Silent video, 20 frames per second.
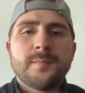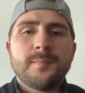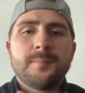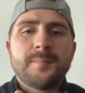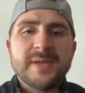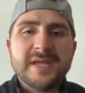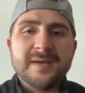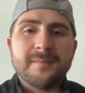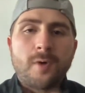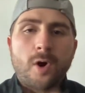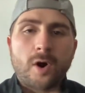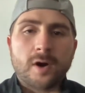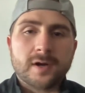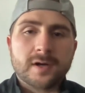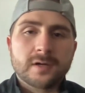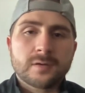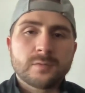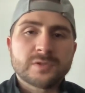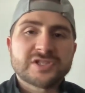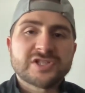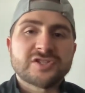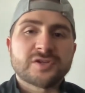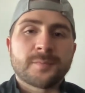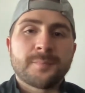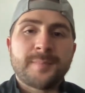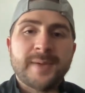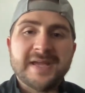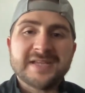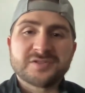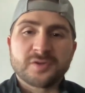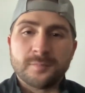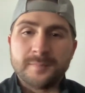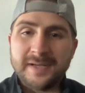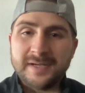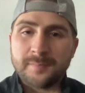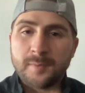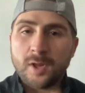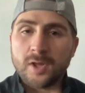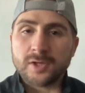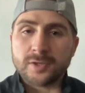BMR, which is your basal
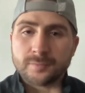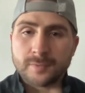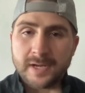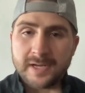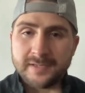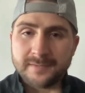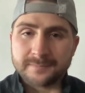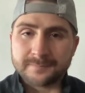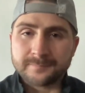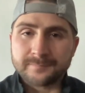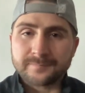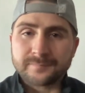metabolic rate,